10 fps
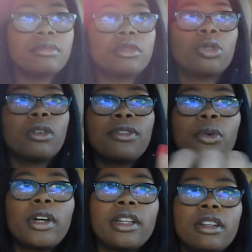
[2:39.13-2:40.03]
to
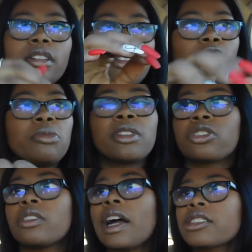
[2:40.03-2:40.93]
avoid human
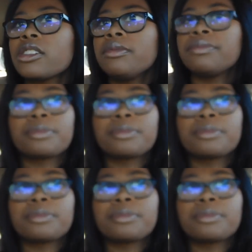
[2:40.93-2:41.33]
interaction.